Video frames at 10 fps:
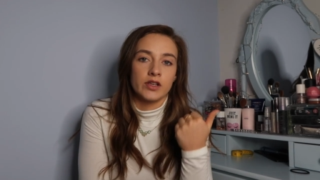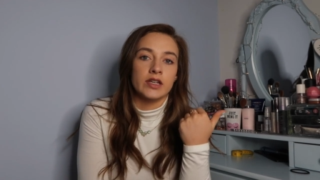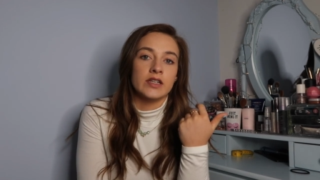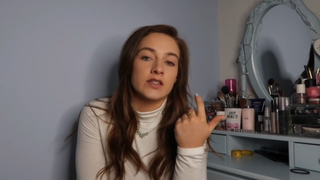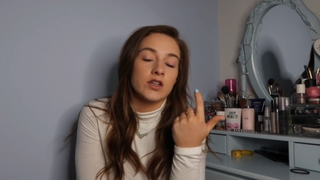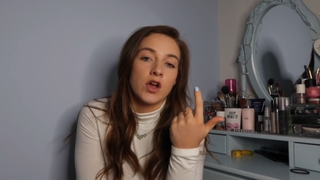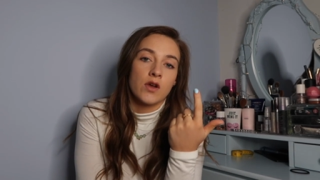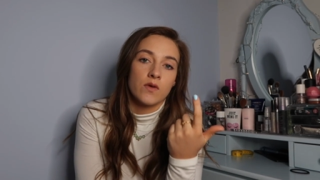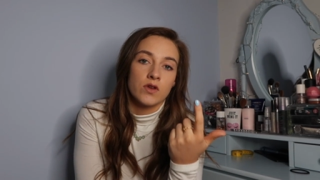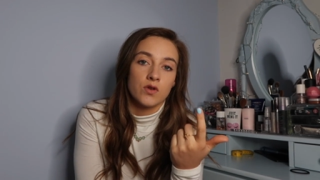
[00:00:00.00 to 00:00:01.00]
you need to know
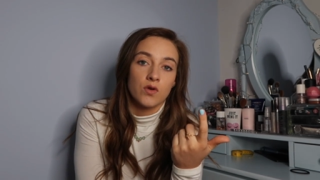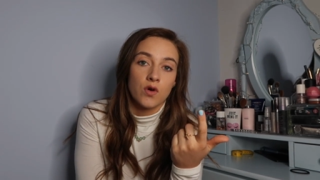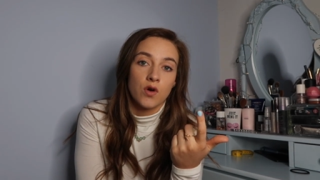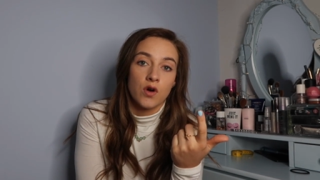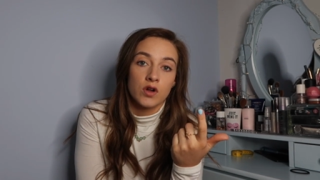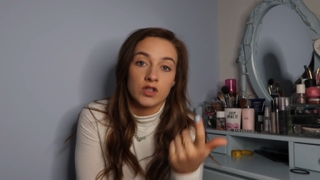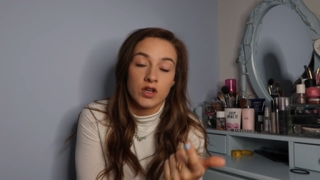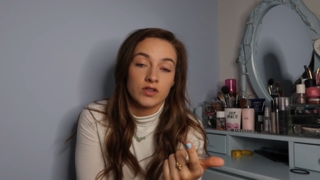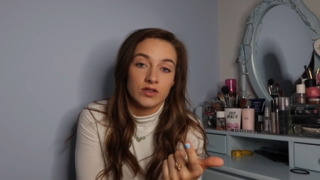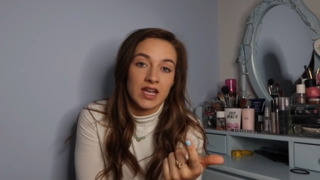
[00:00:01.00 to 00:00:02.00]
your
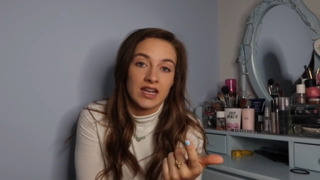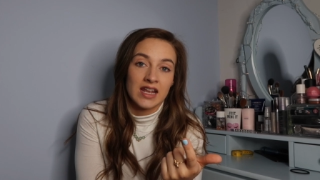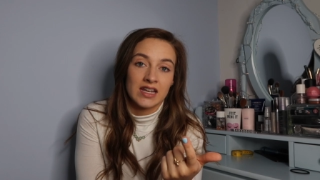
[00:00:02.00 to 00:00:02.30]
total daily